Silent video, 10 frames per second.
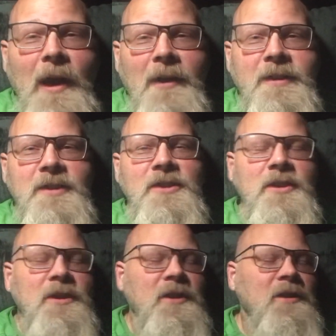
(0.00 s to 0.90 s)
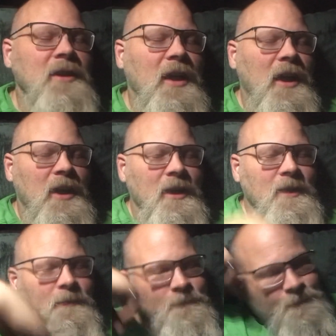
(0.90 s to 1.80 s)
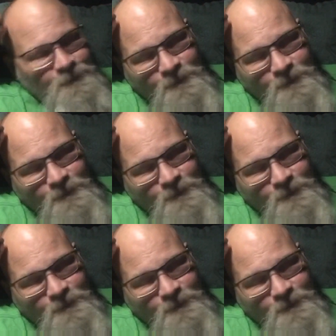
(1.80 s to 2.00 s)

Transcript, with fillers: outage, um,